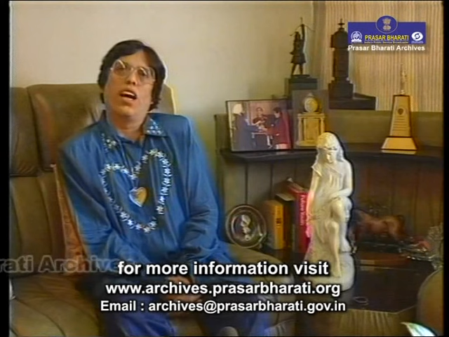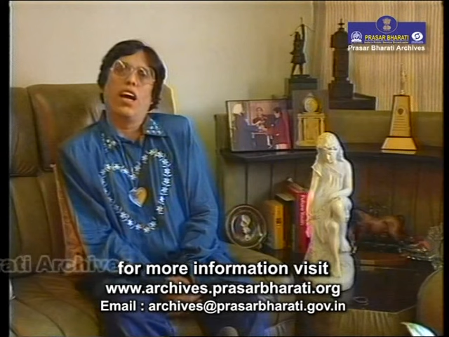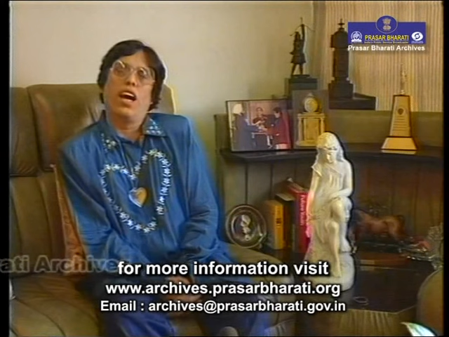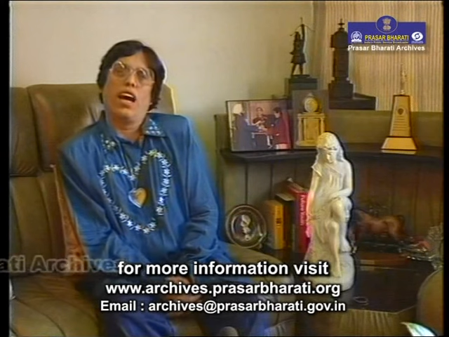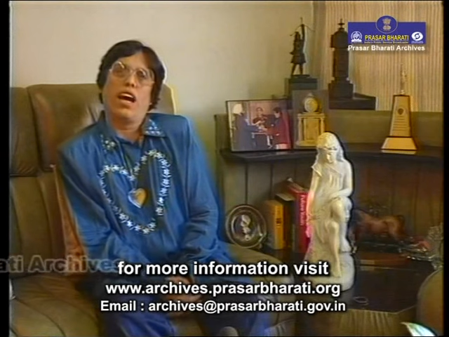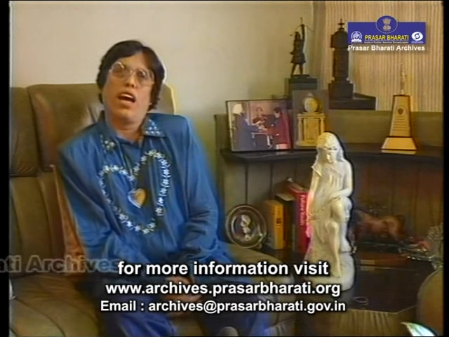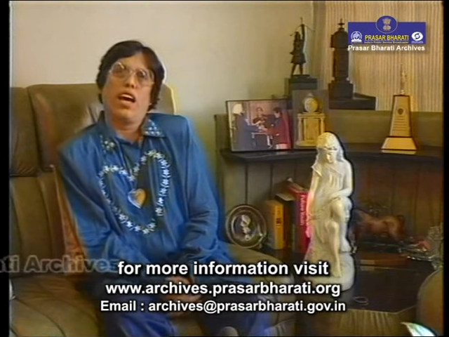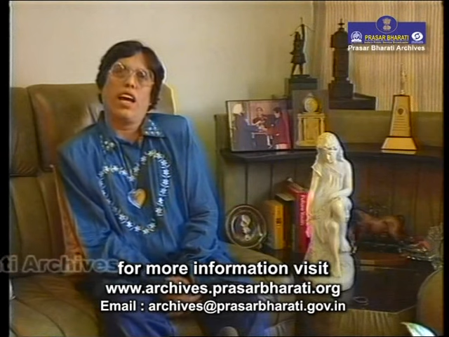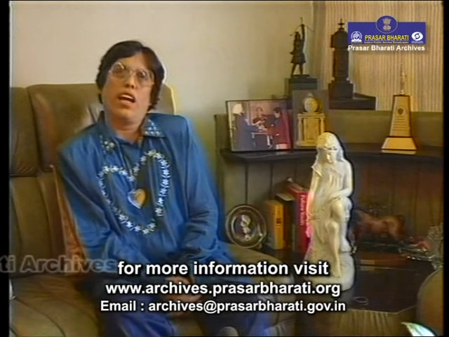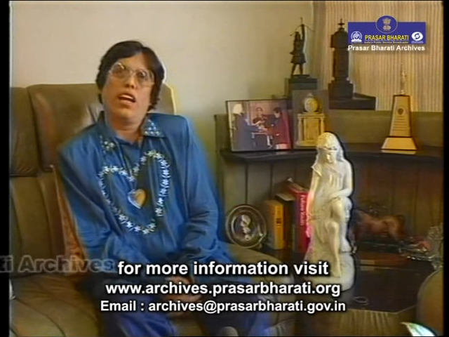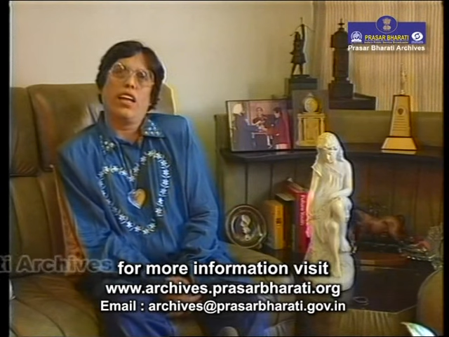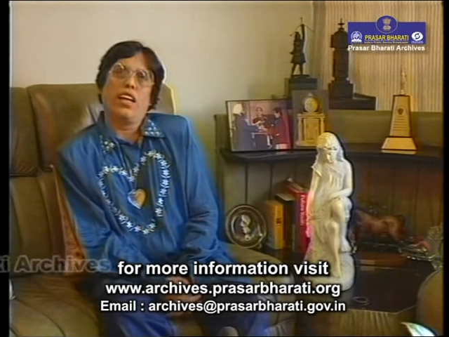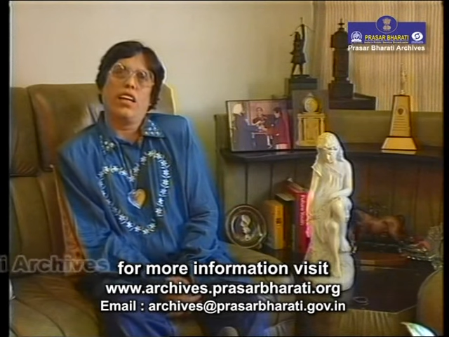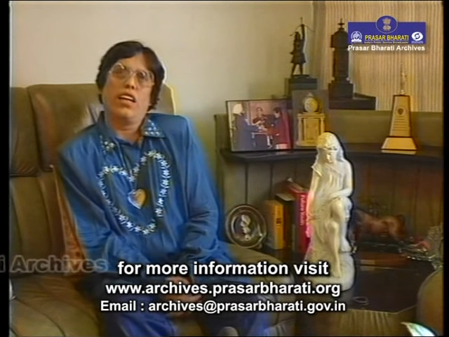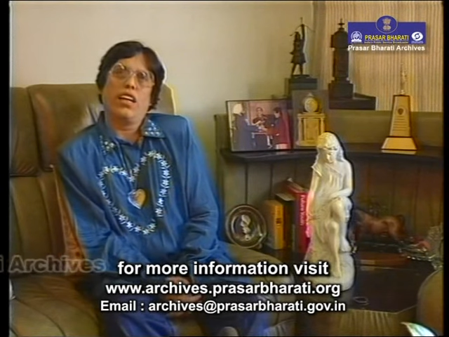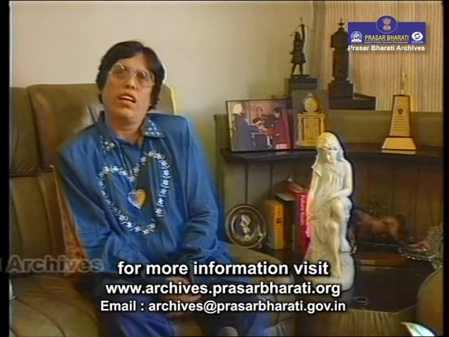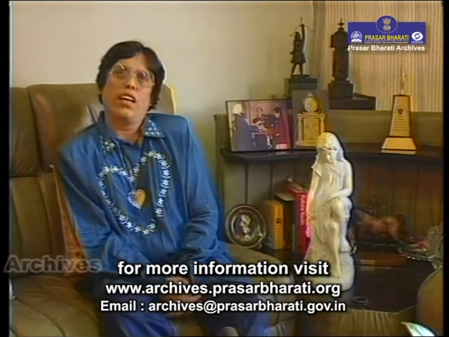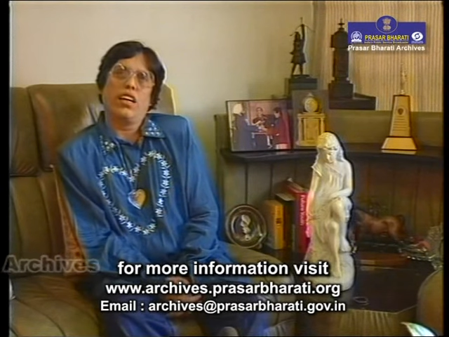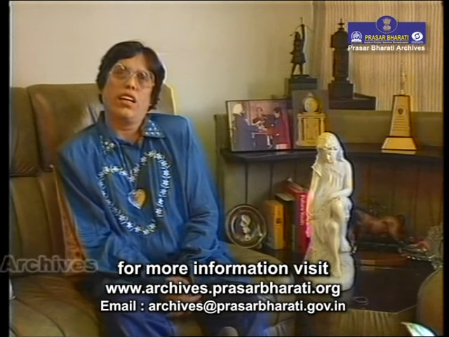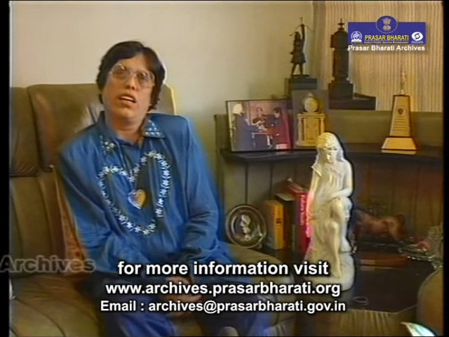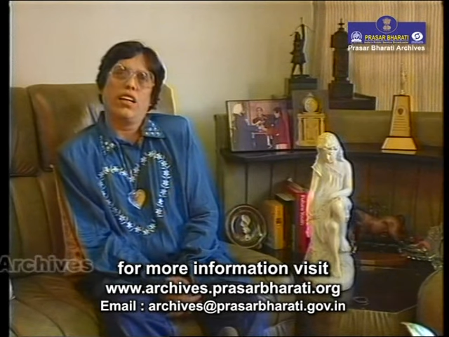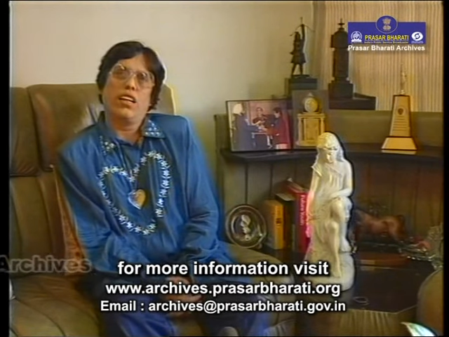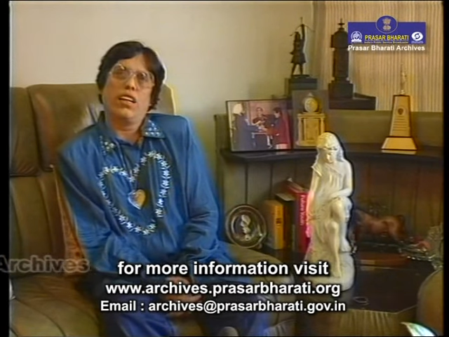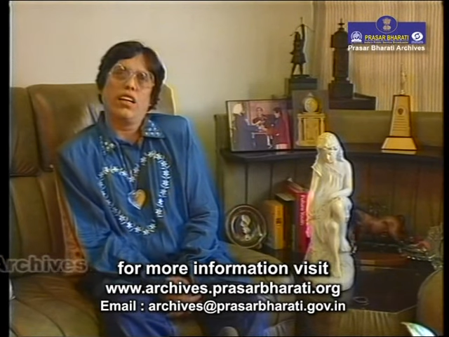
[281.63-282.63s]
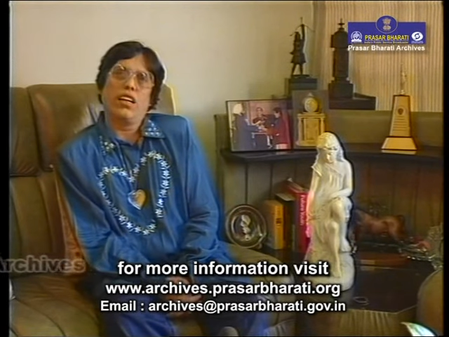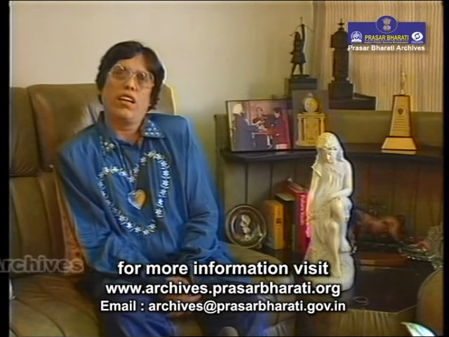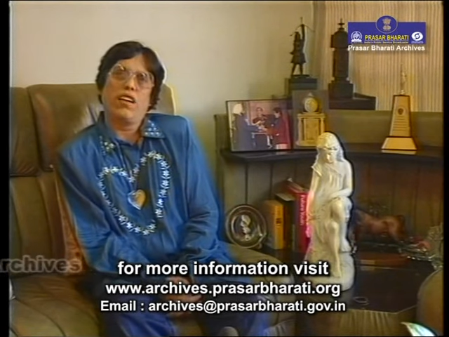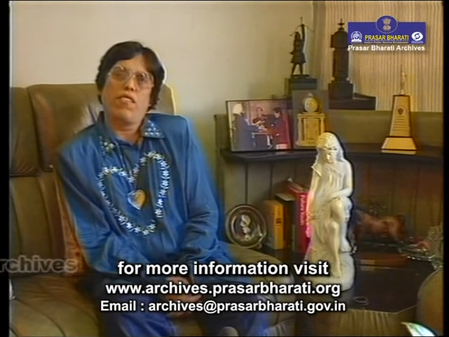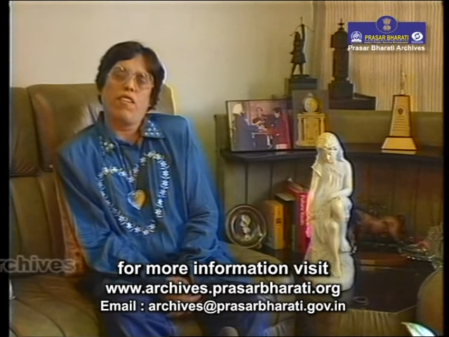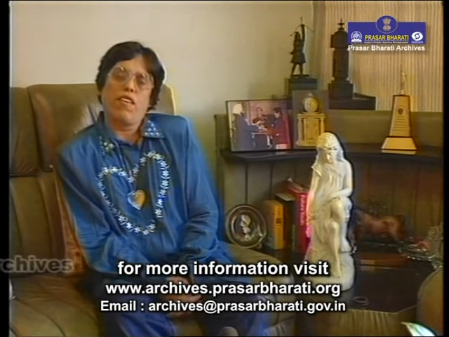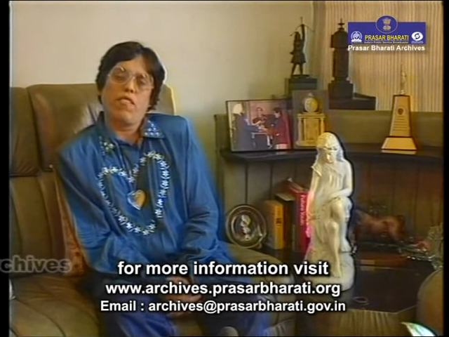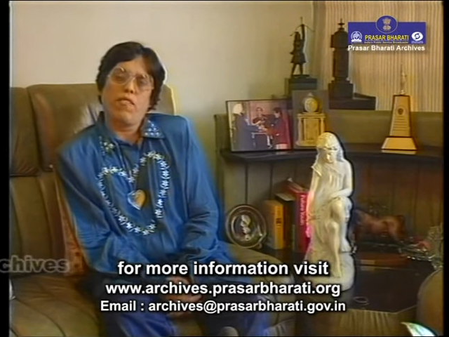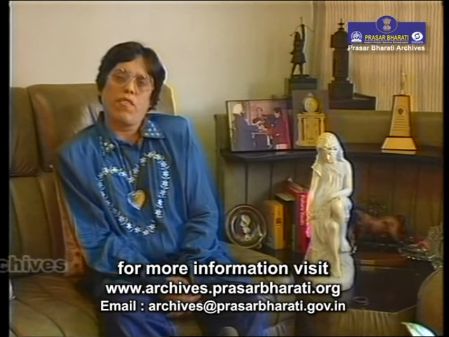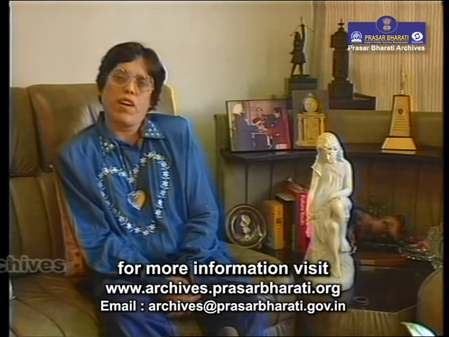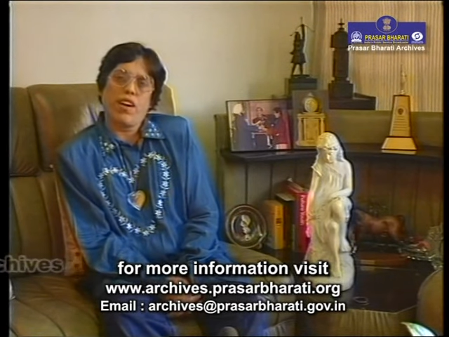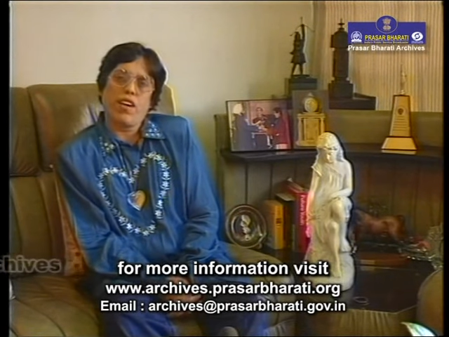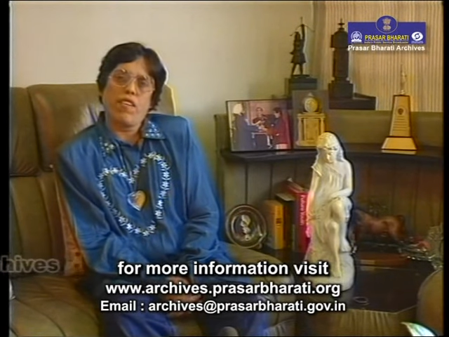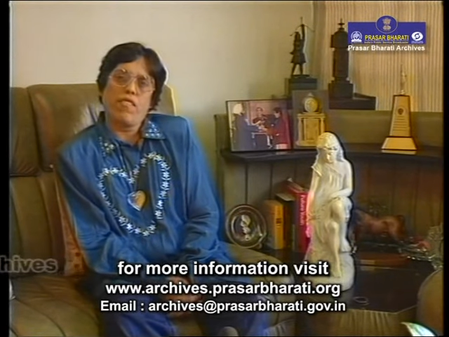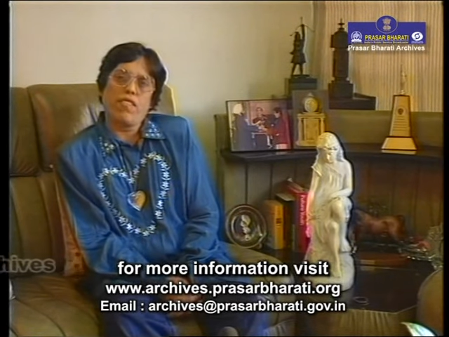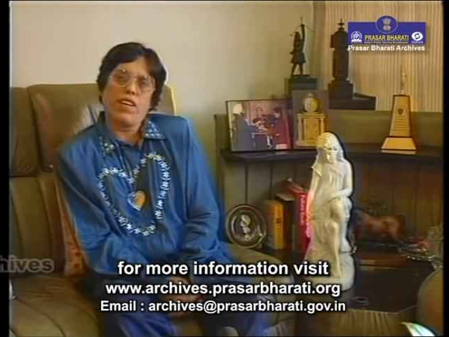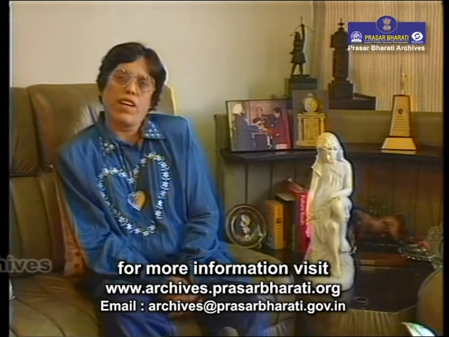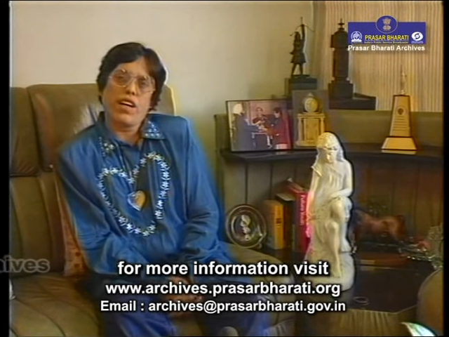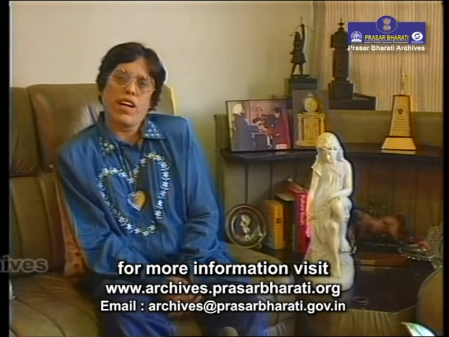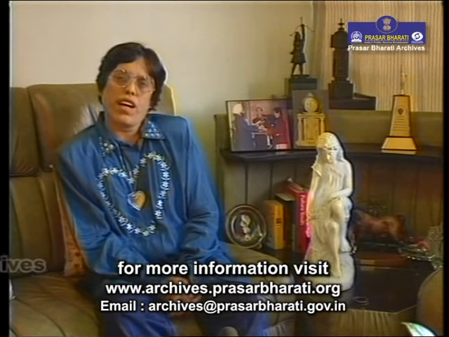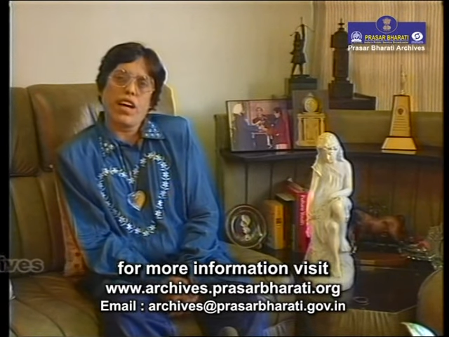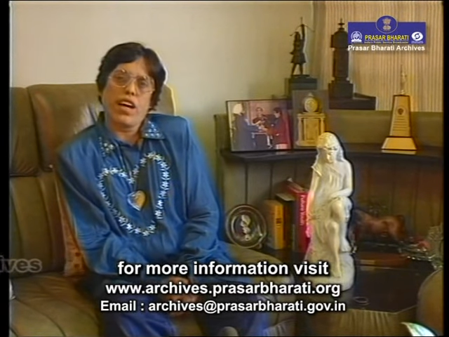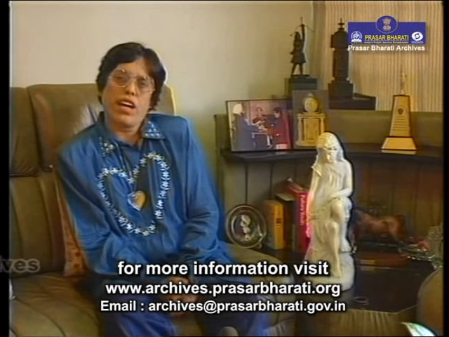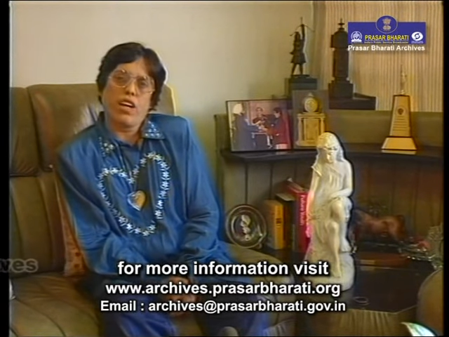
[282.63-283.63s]
And uh, wherever
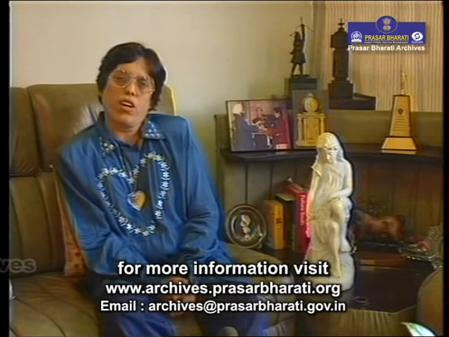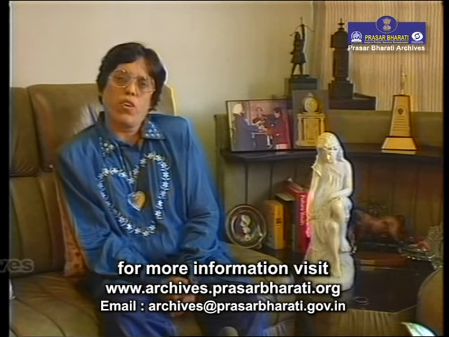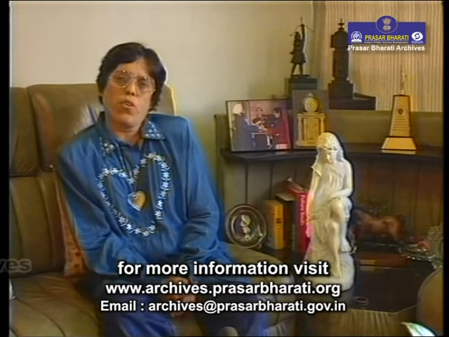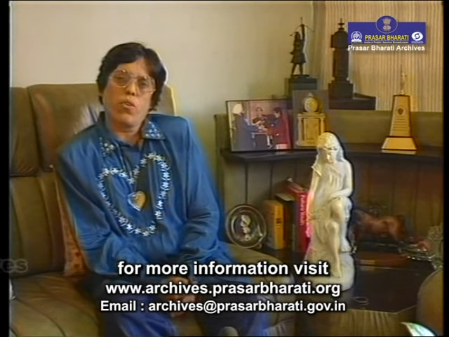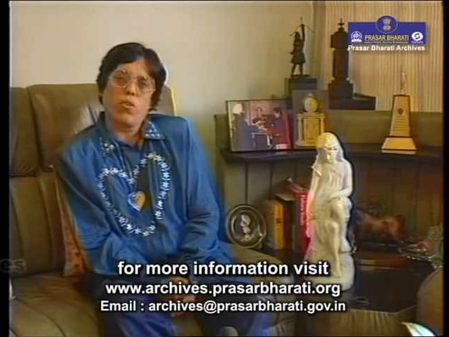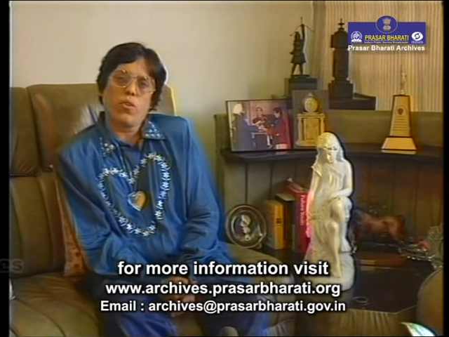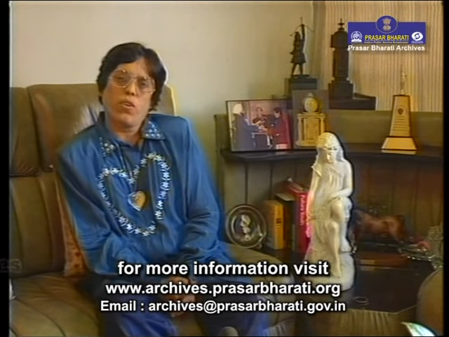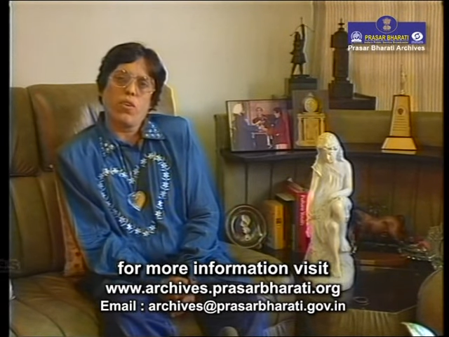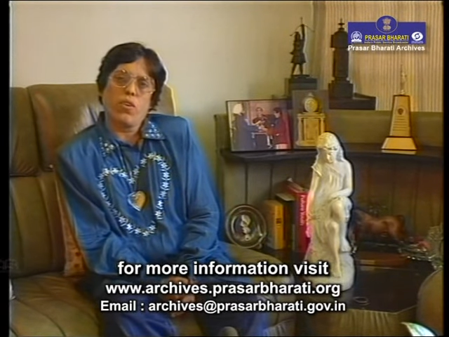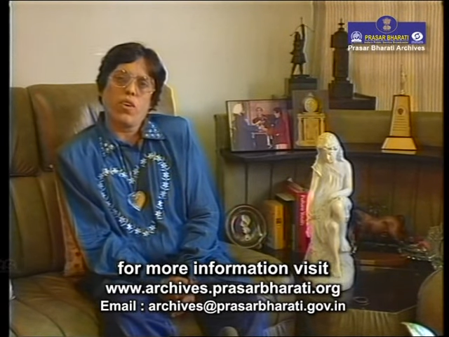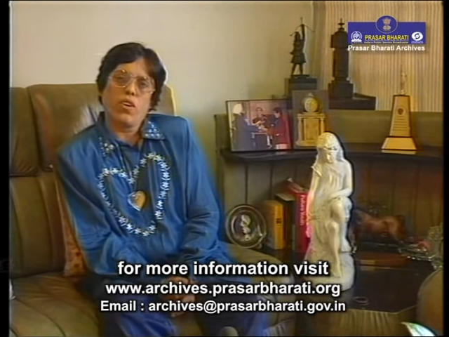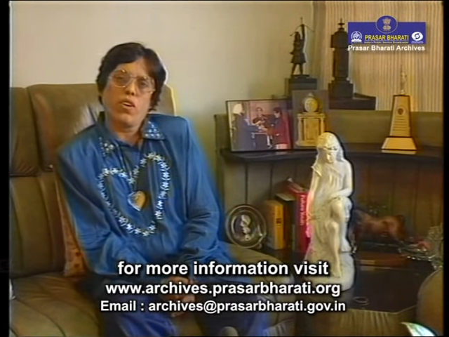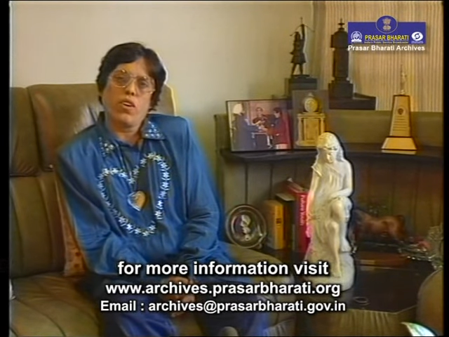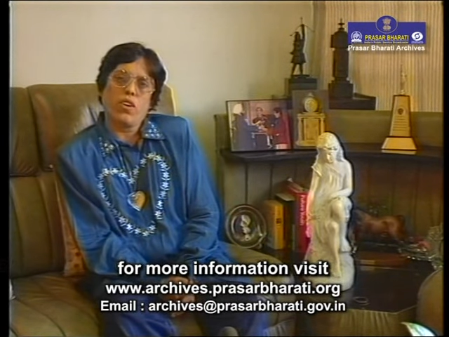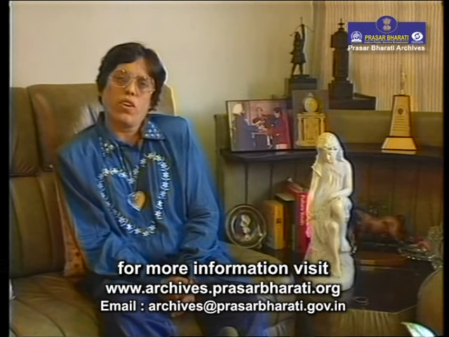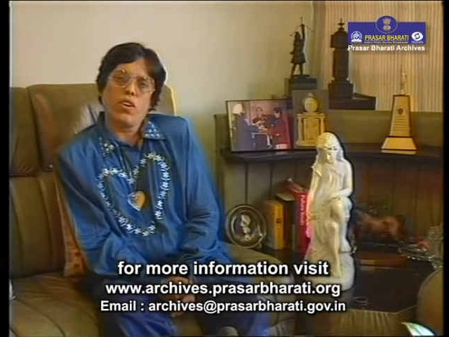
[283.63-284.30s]
I go,